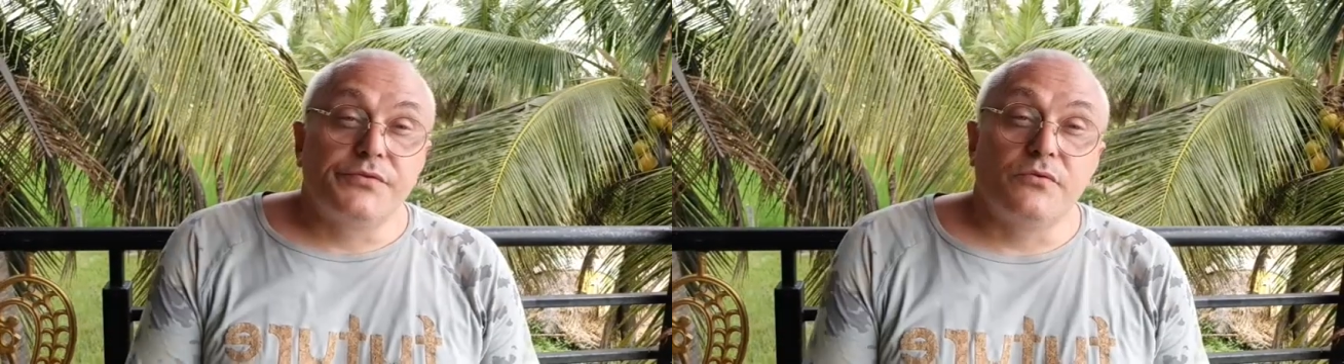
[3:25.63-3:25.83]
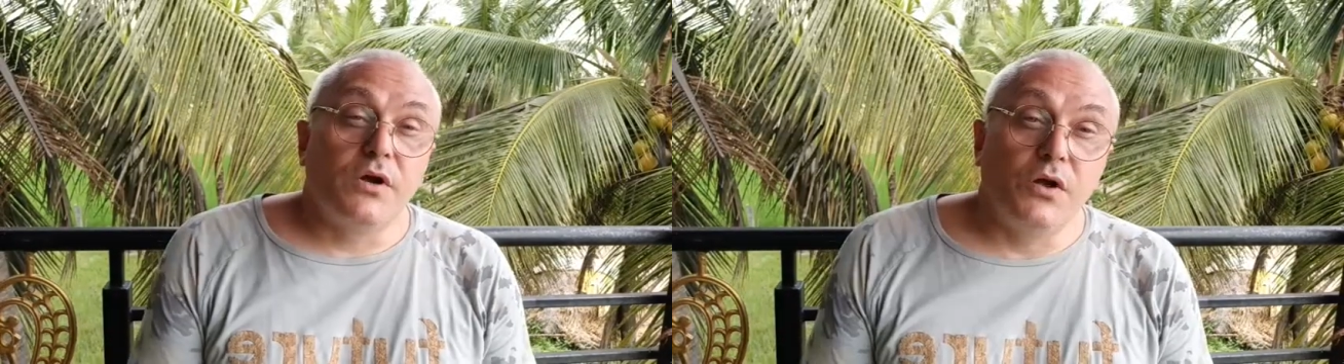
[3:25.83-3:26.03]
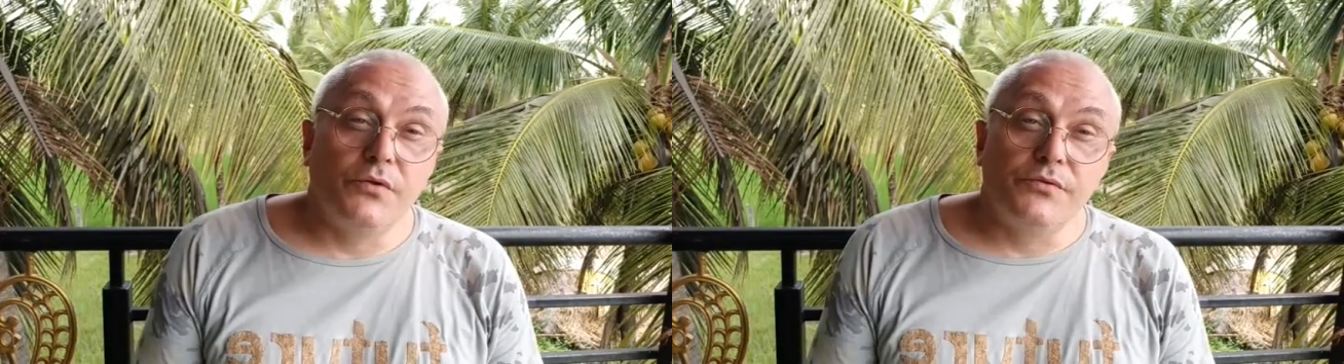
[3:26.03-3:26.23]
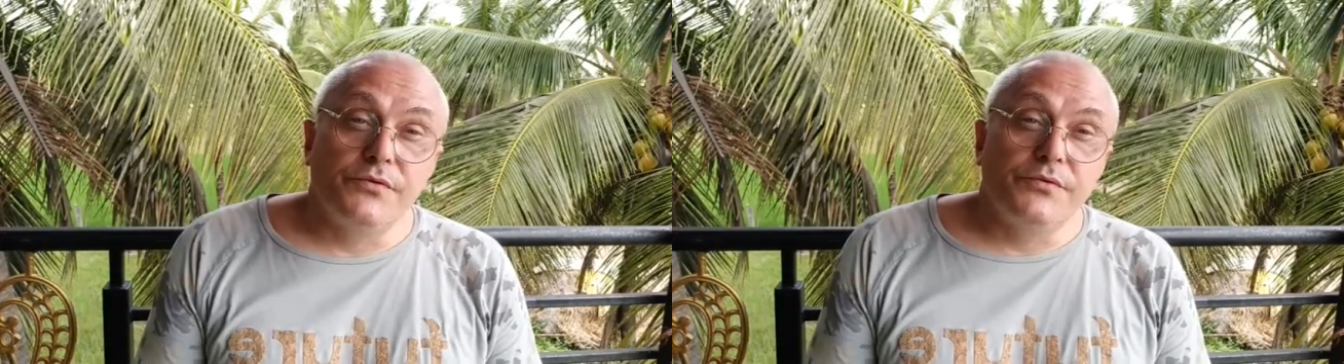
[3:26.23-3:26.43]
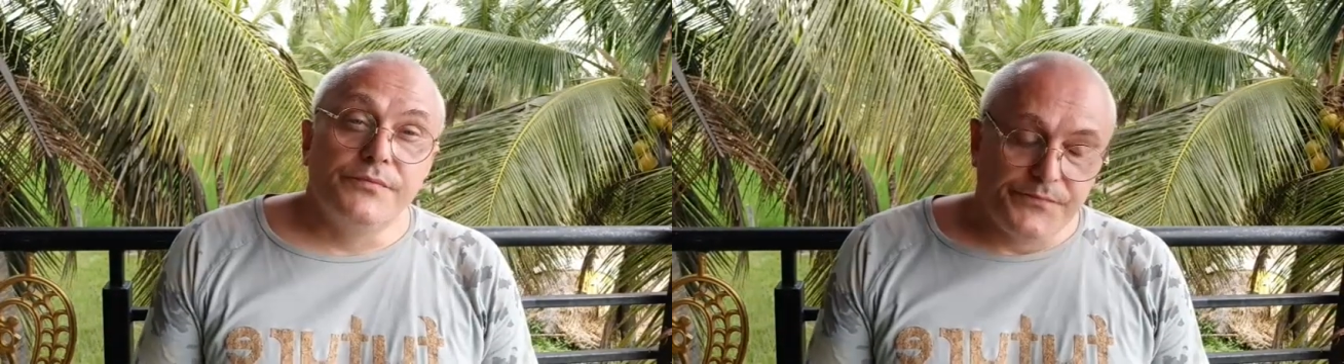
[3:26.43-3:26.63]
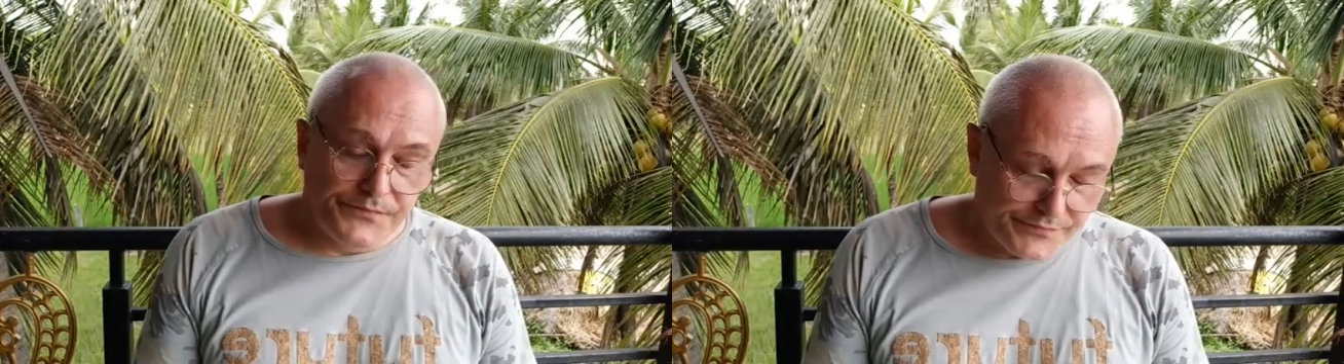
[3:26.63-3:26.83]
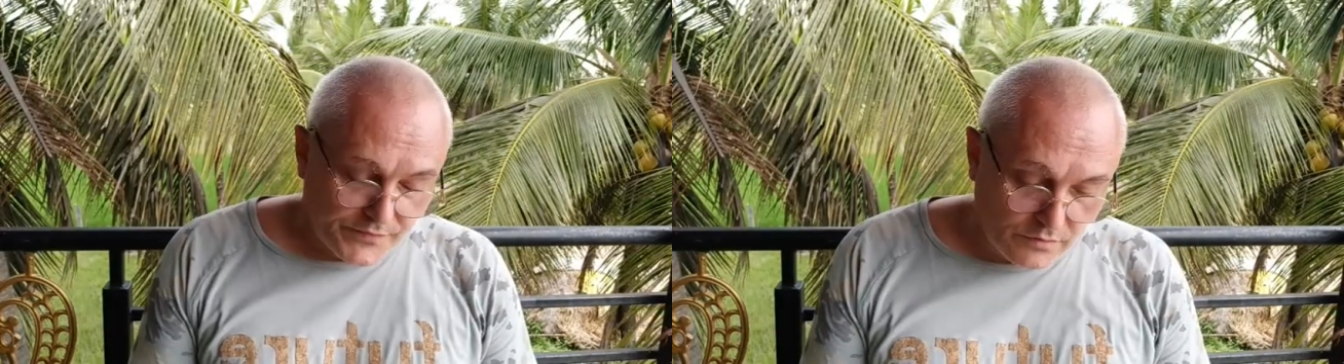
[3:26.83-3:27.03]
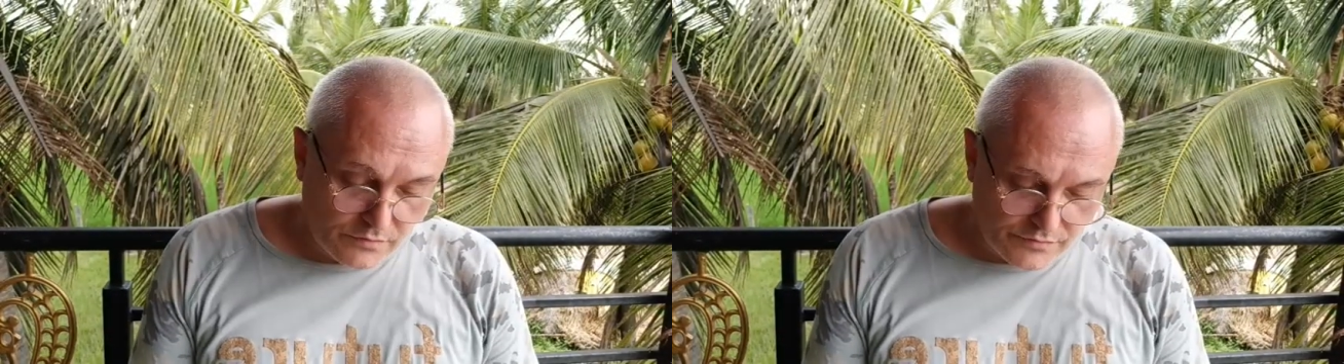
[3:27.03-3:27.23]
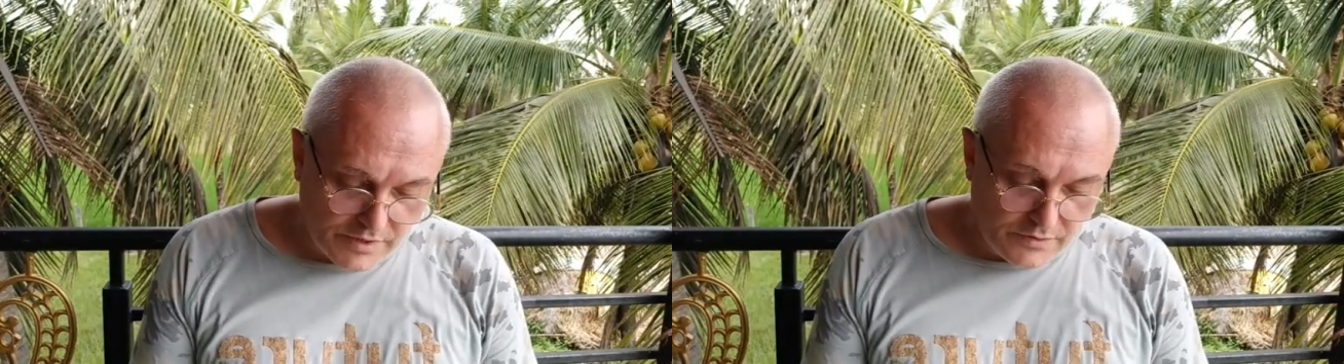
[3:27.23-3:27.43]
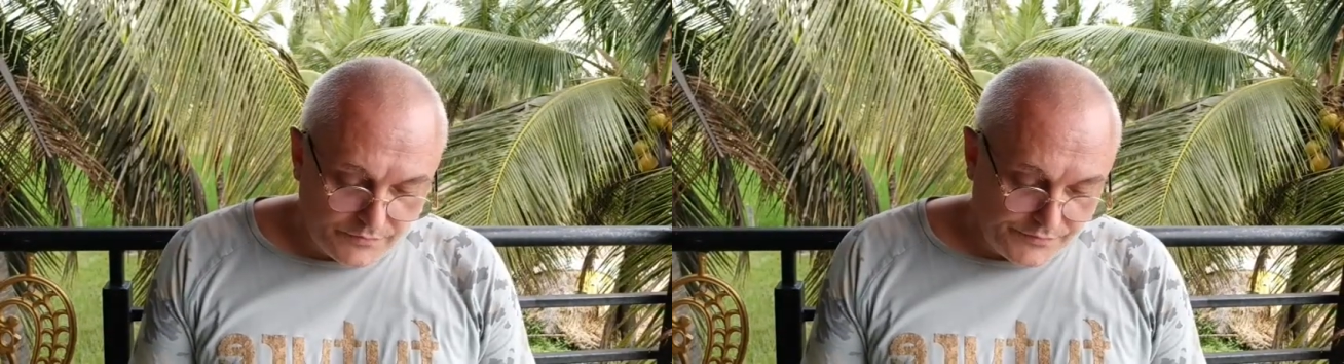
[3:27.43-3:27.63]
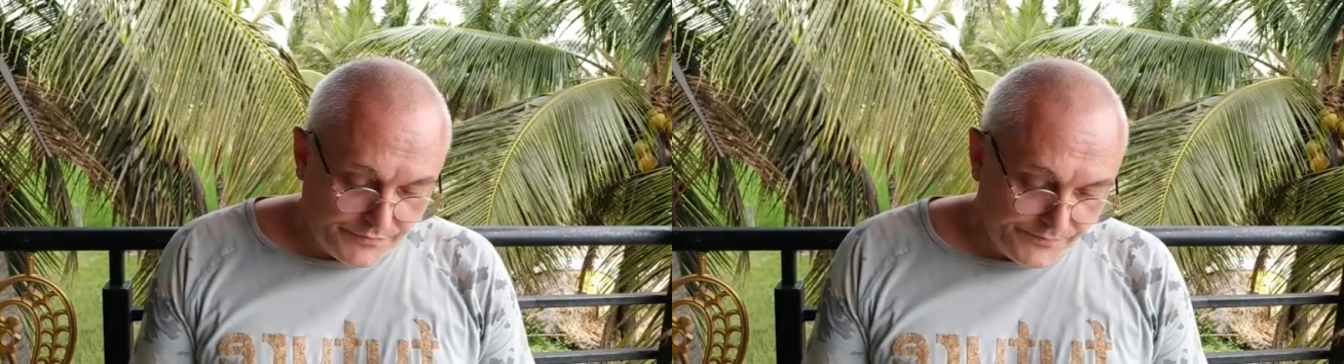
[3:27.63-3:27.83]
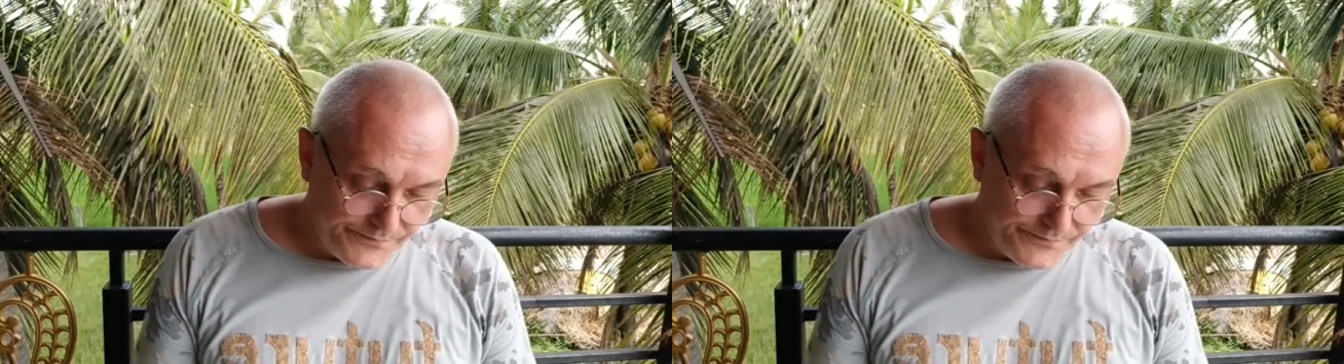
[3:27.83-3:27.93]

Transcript: all around.